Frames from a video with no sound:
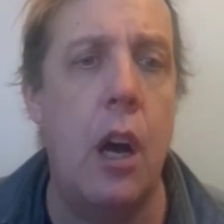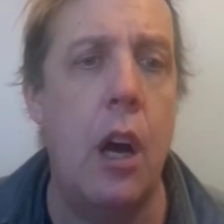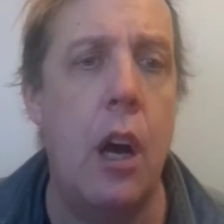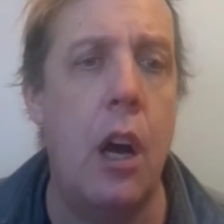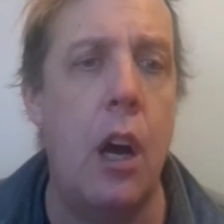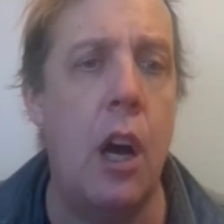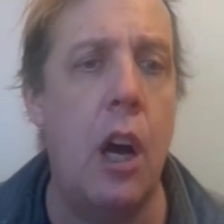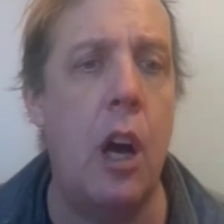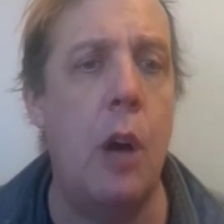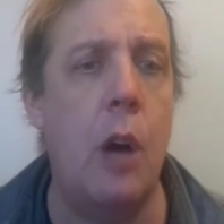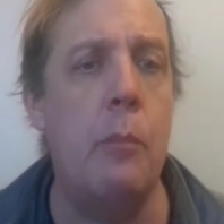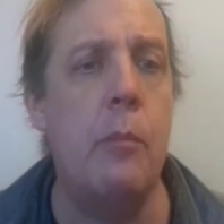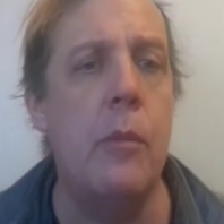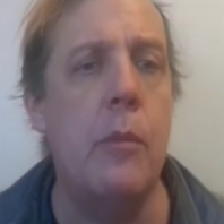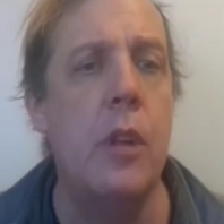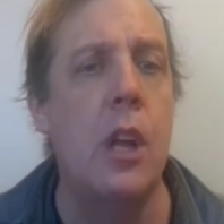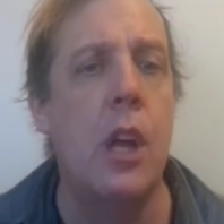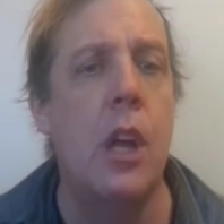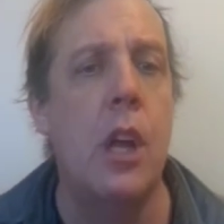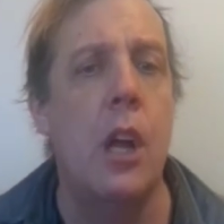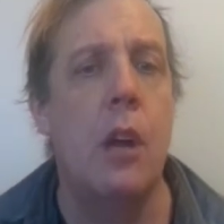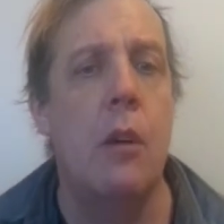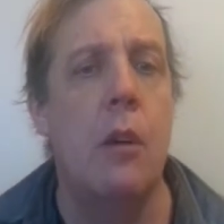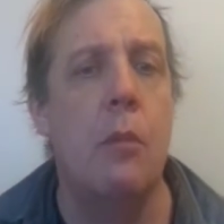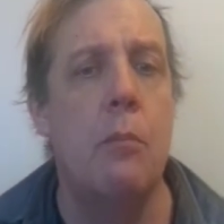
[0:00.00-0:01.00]
Um,
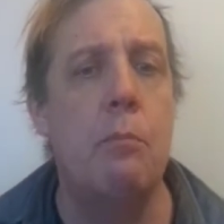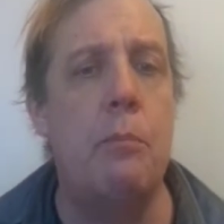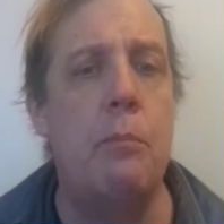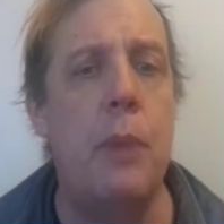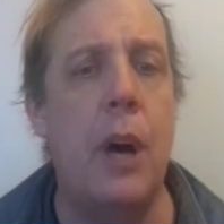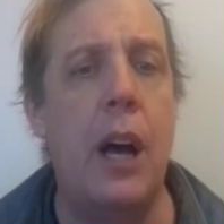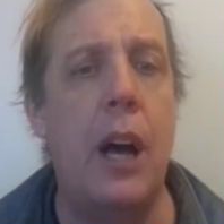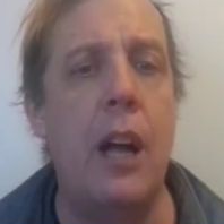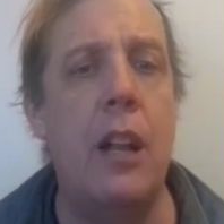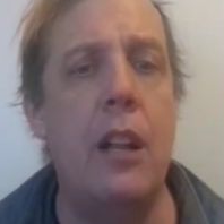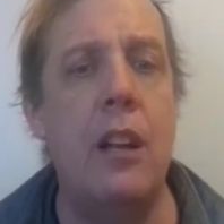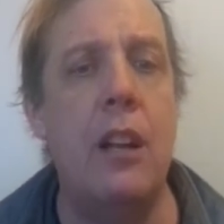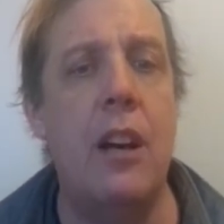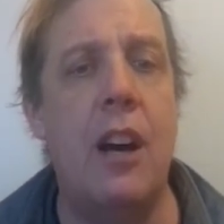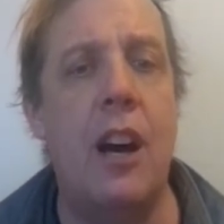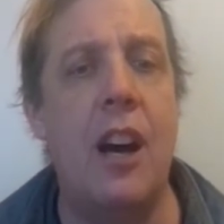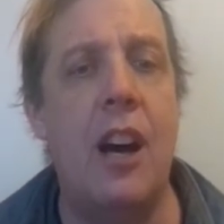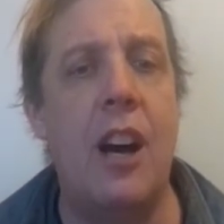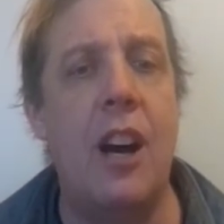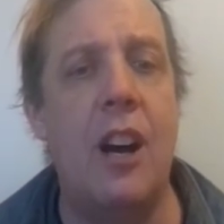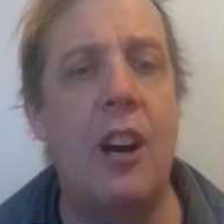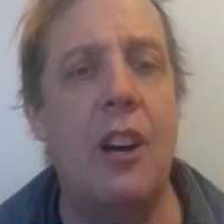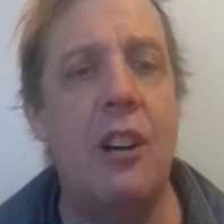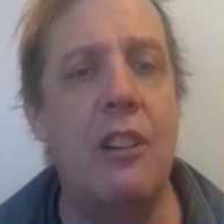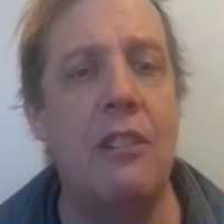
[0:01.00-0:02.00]
but
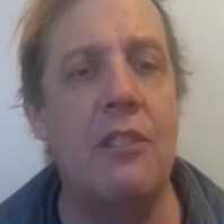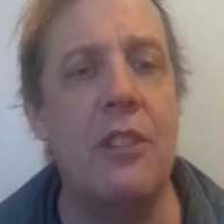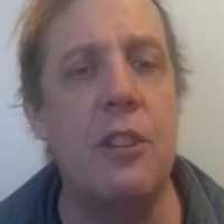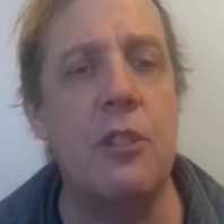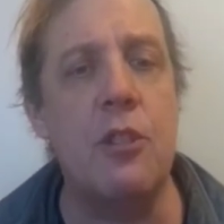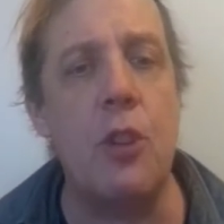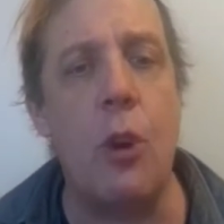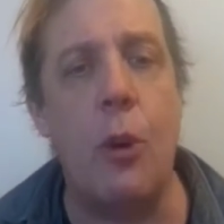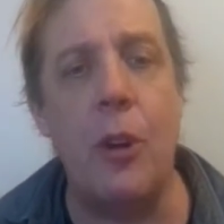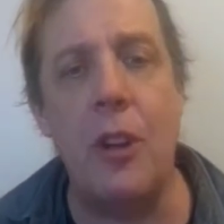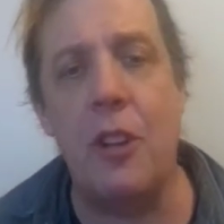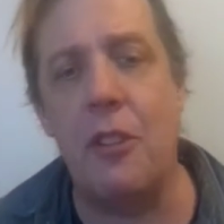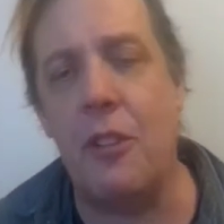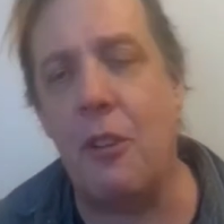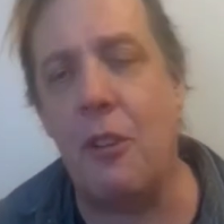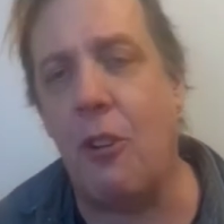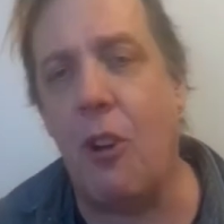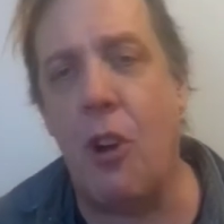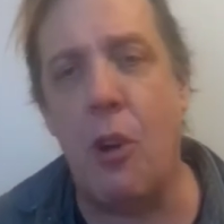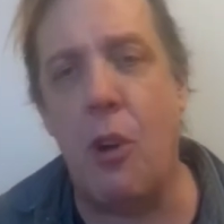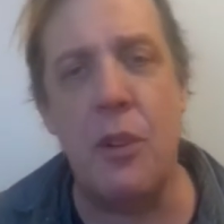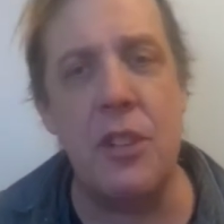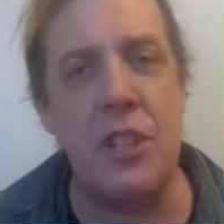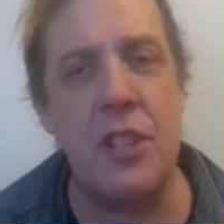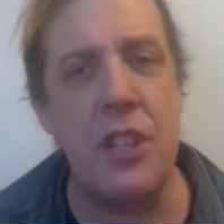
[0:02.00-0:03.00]
uh, there's always there are
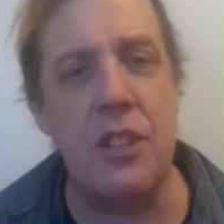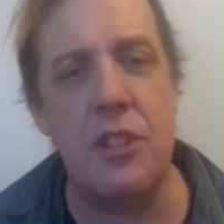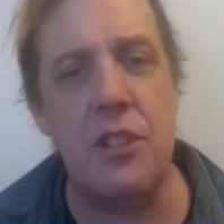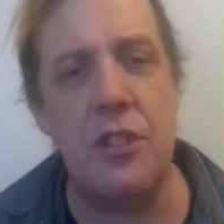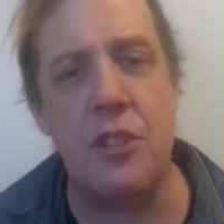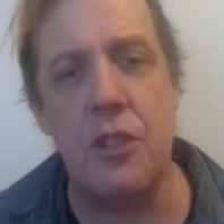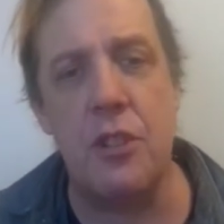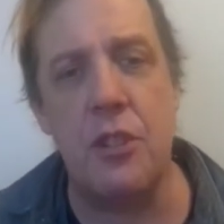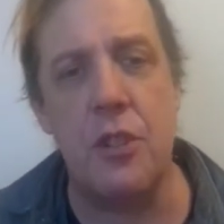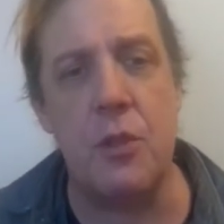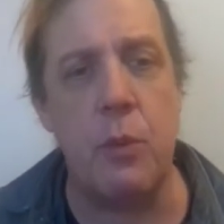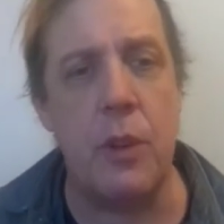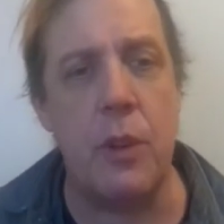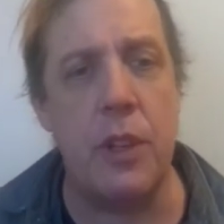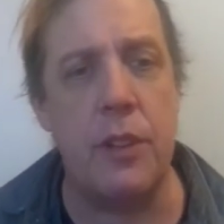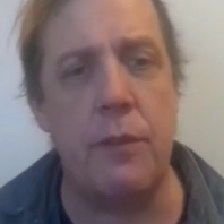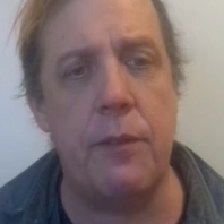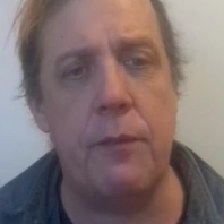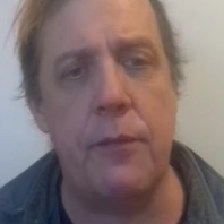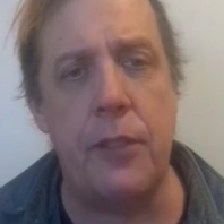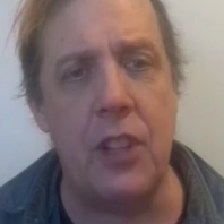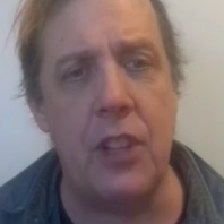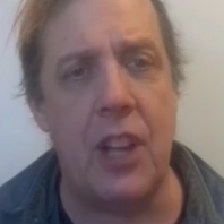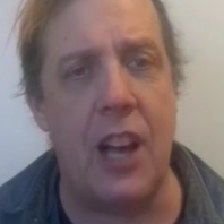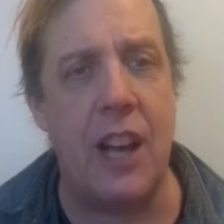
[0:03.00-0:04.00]
always issues with
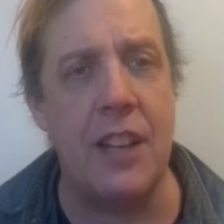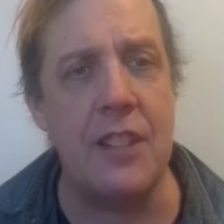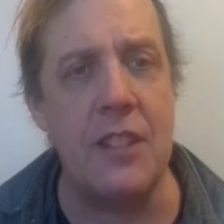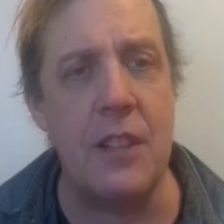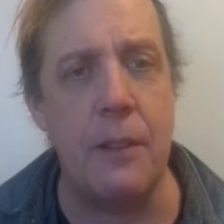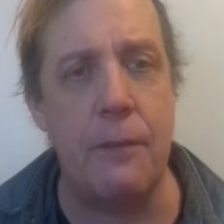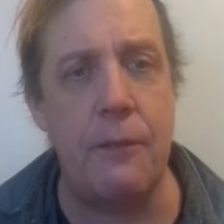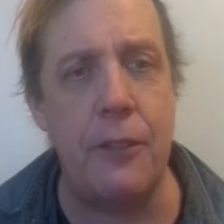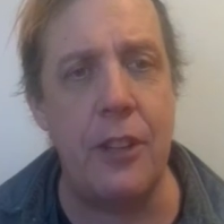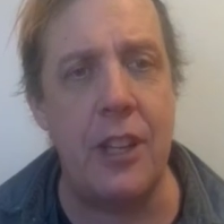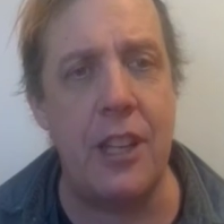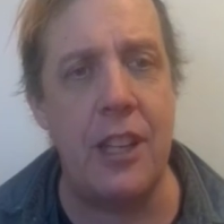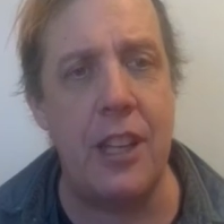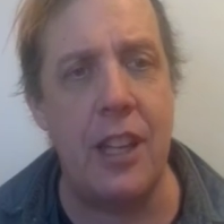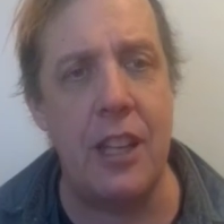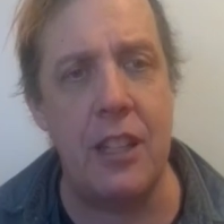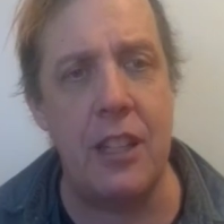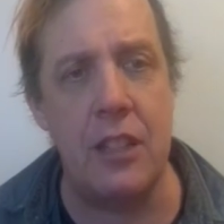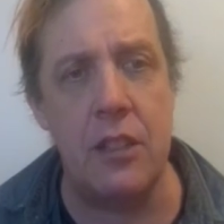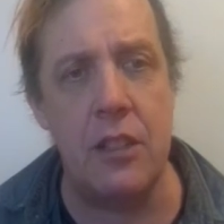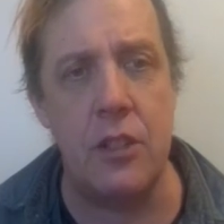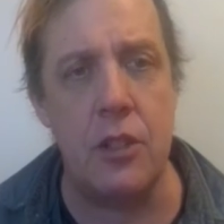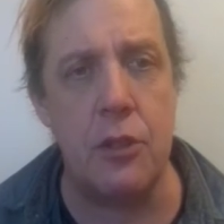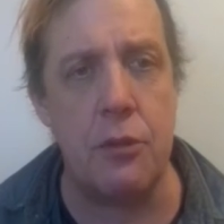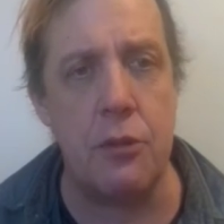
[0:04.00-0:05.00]
philosophy
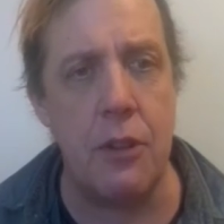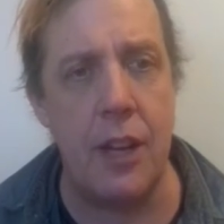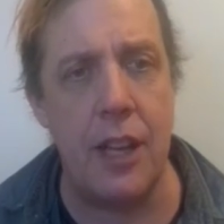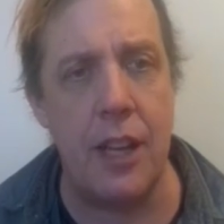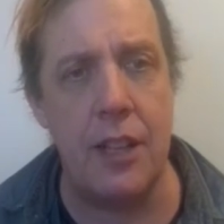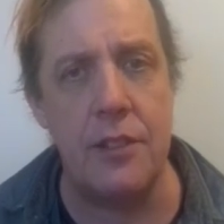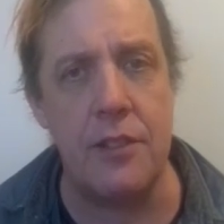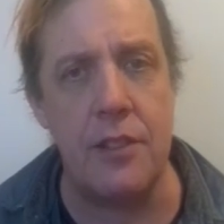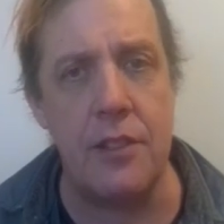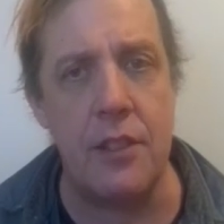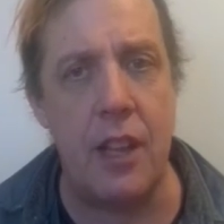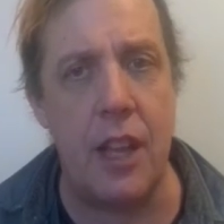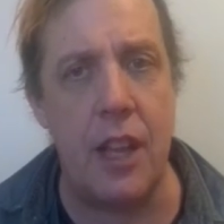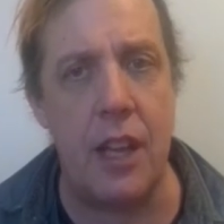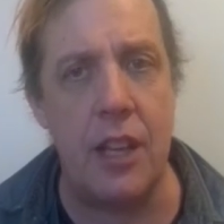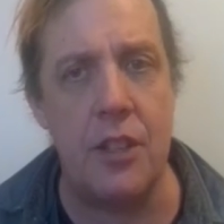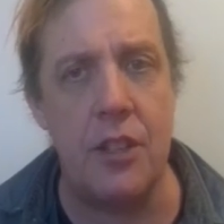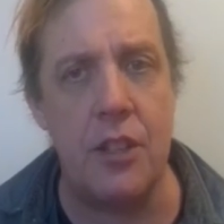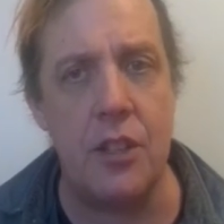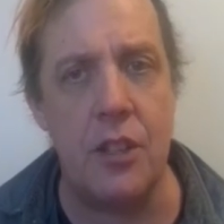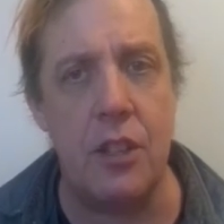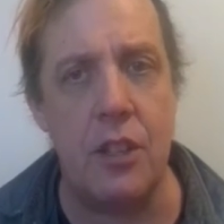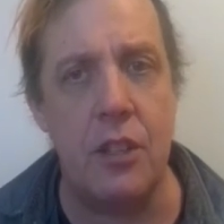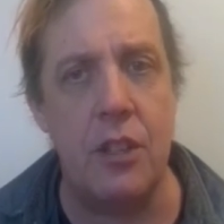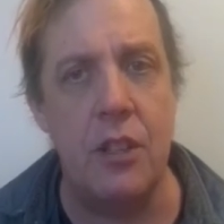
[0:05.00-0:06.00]
in
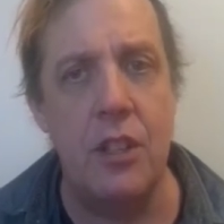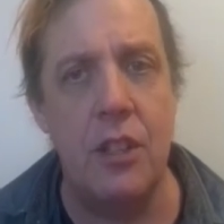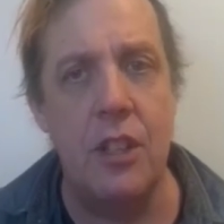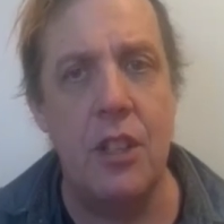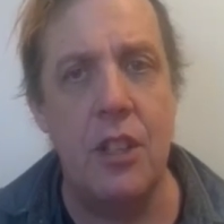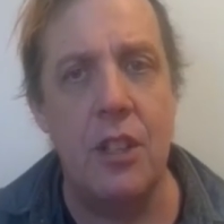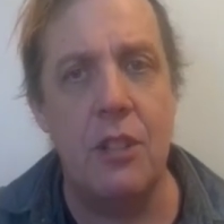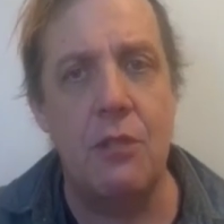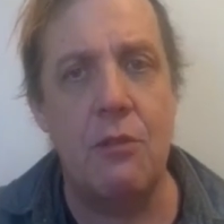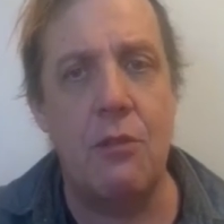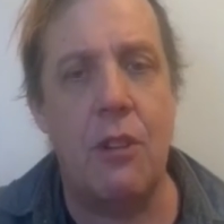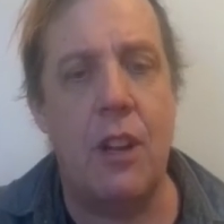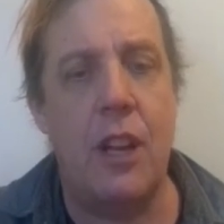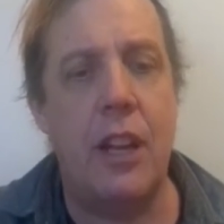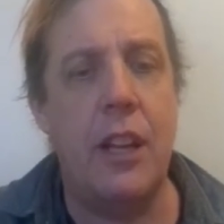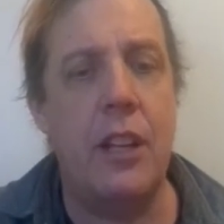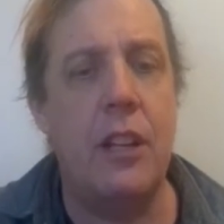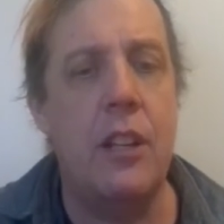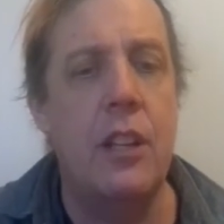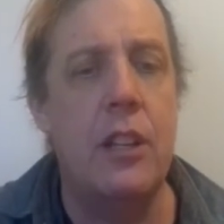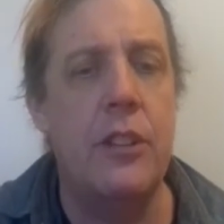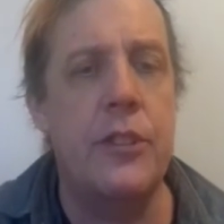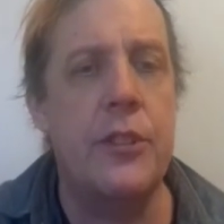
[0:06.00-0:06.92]
translation, right?